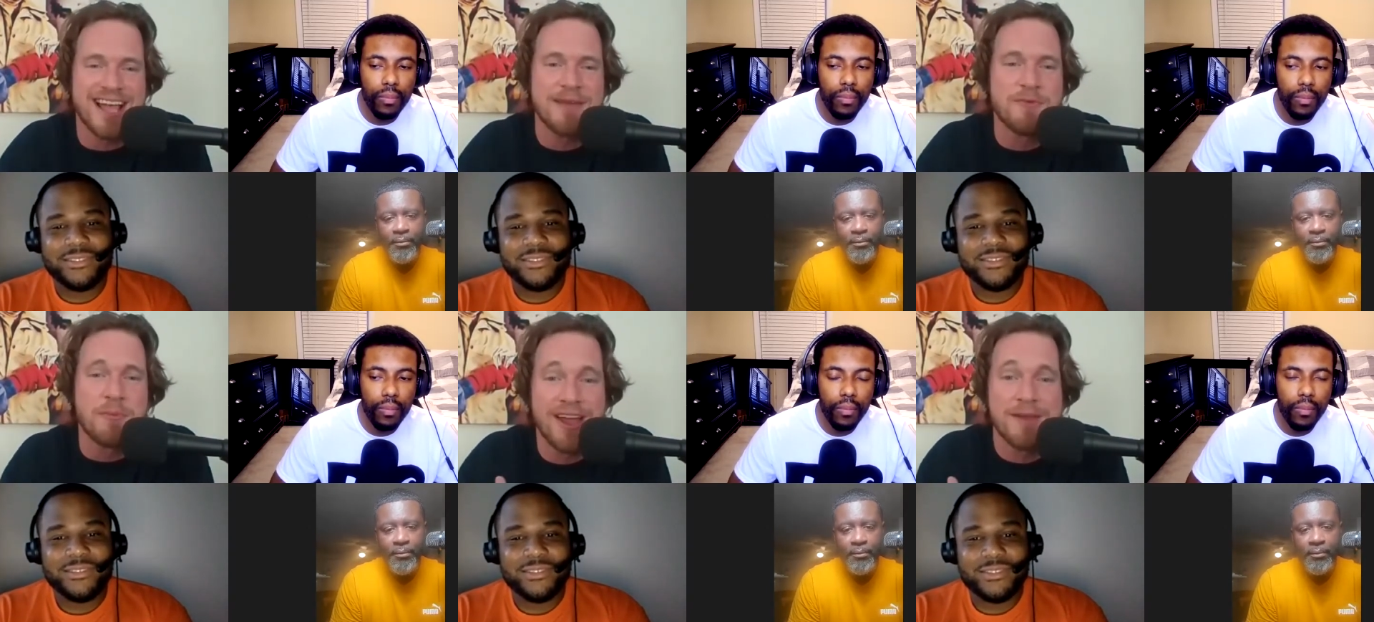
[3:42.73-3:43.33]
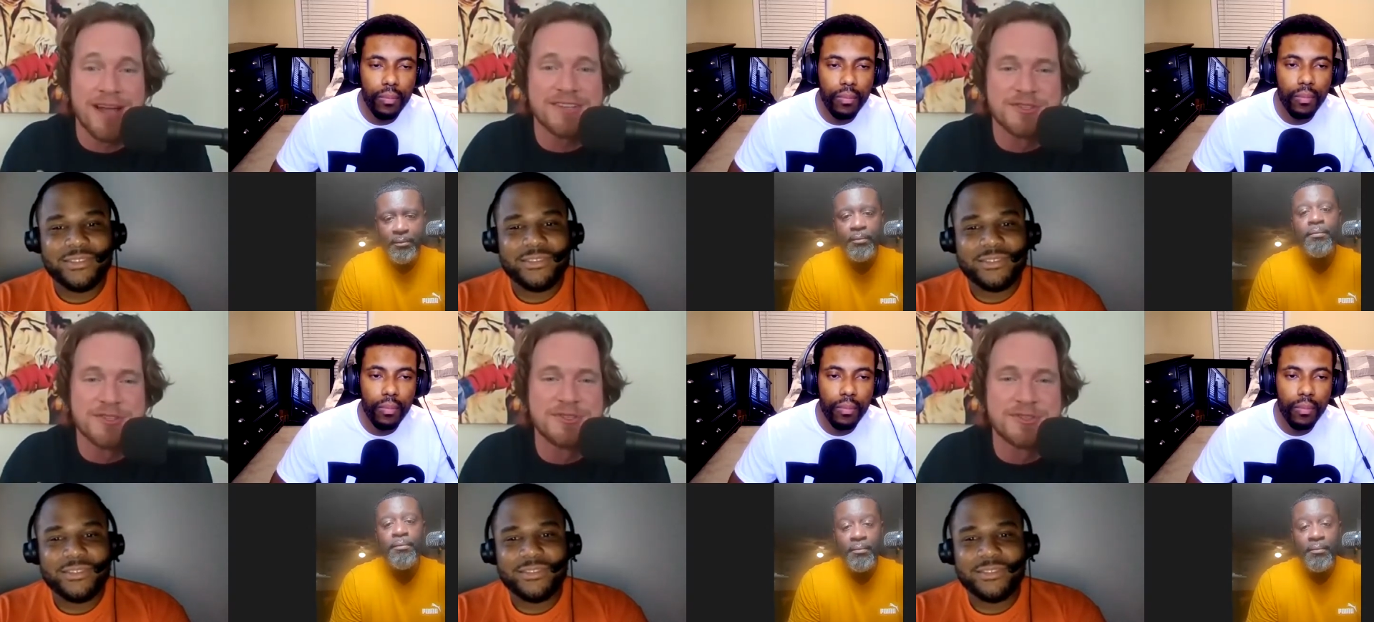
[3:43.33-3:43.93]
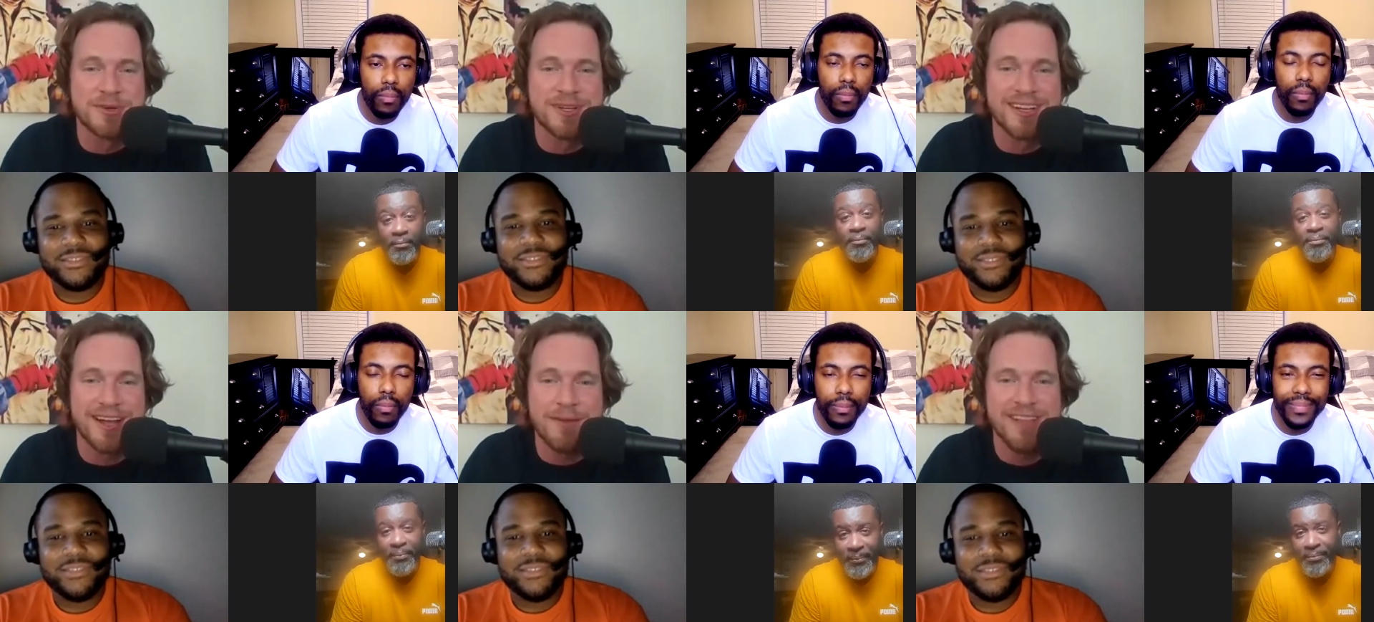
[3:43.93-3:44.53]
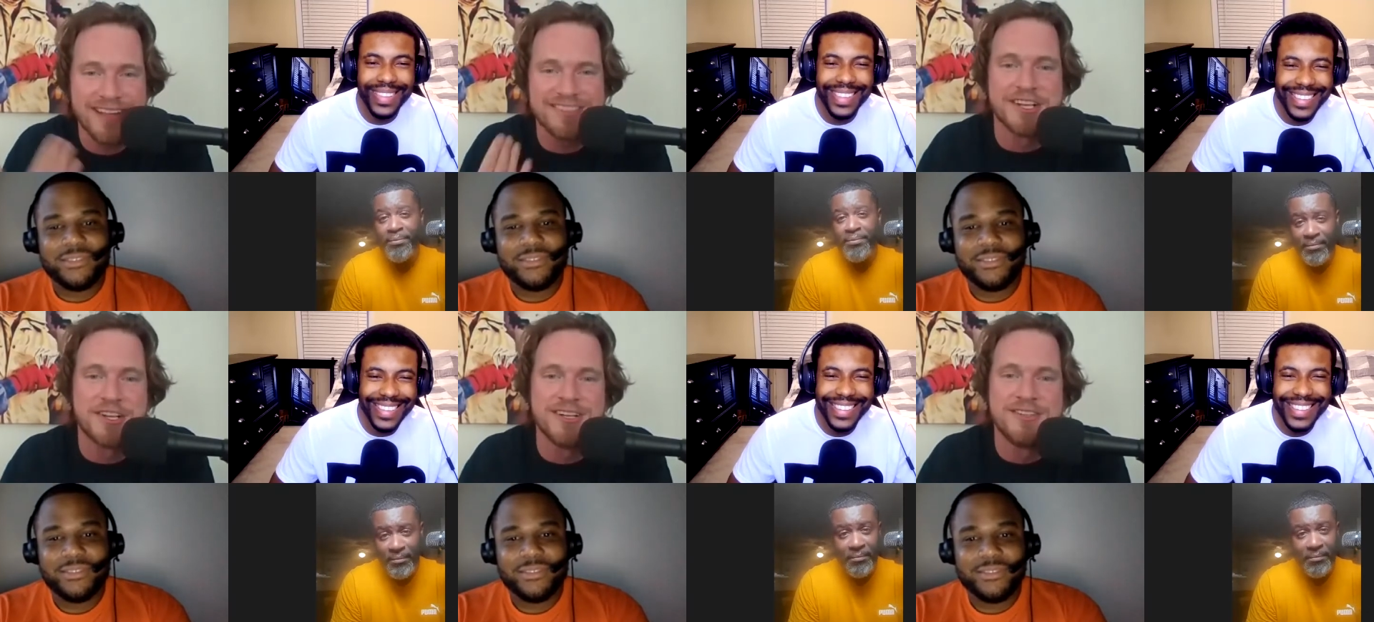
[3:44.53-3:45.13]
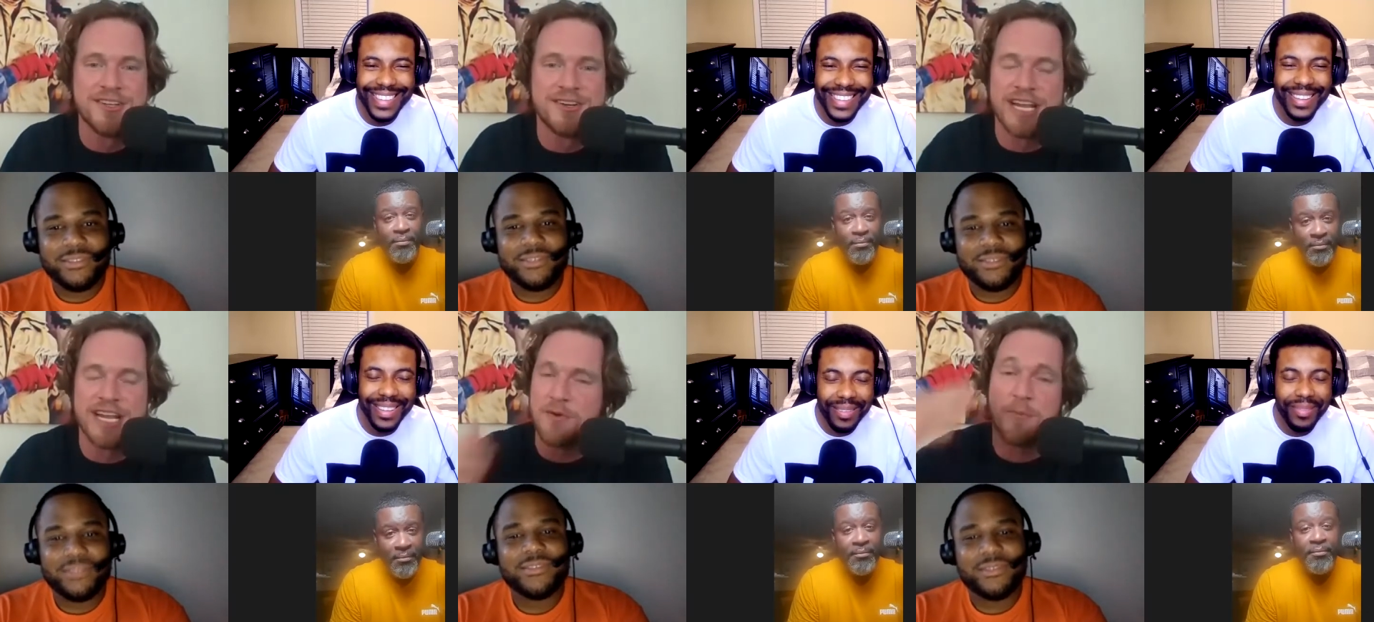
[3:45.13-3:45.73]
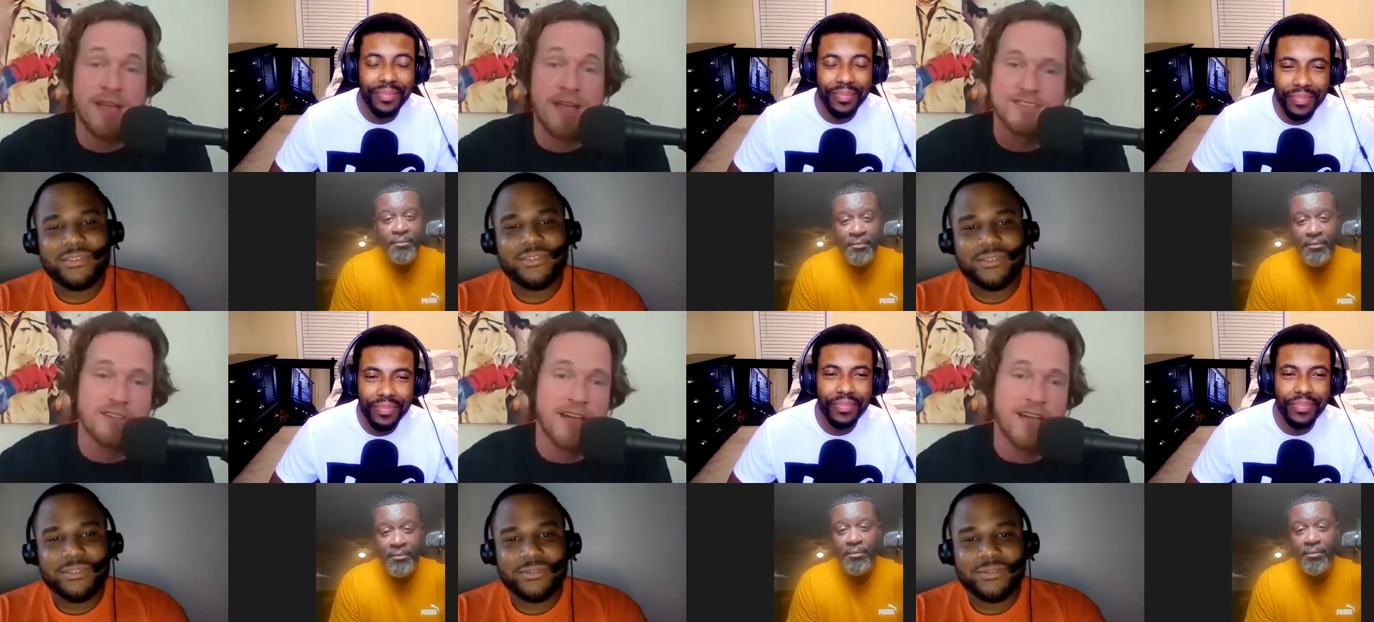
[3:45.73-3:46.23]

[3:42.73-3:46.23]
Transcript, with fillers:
Speaker 1: to reply to my stupid tweet, I mean, that's a good dude. And he replies to a lot